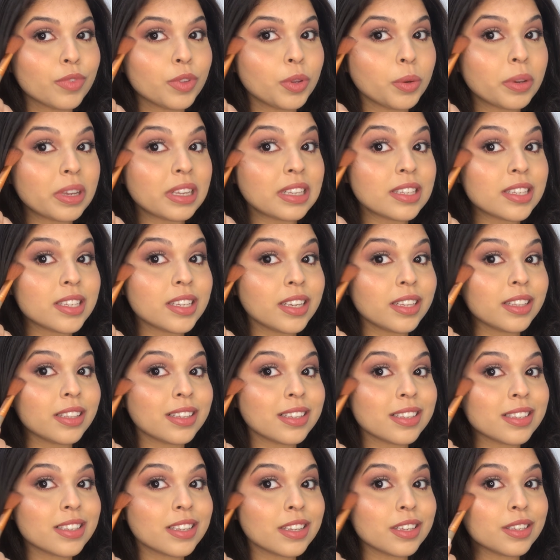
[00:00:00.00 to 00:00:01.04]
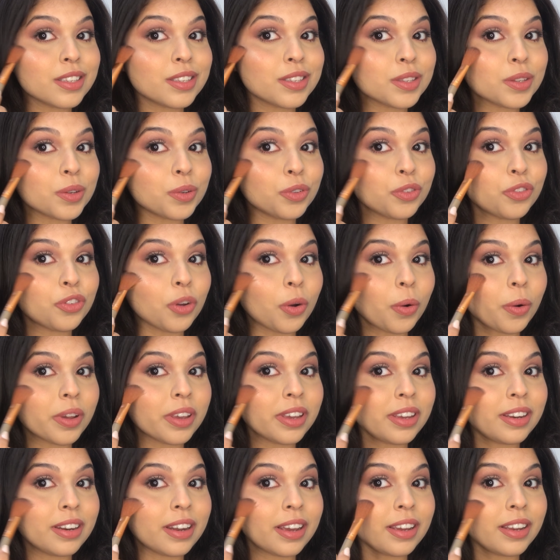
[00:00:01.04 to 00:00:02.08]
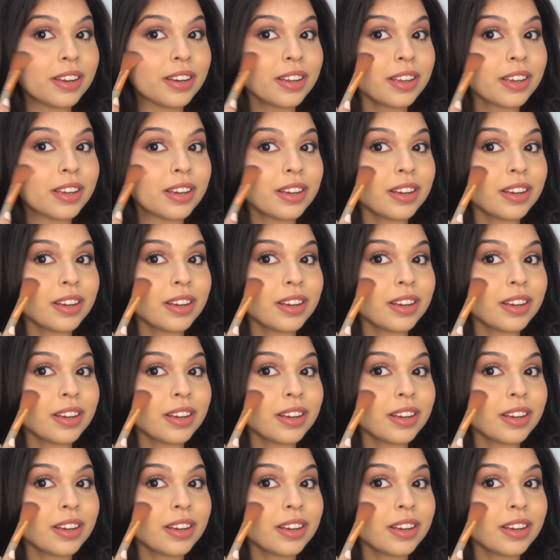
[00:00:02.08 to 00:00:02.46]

You can see this is so chalky, right?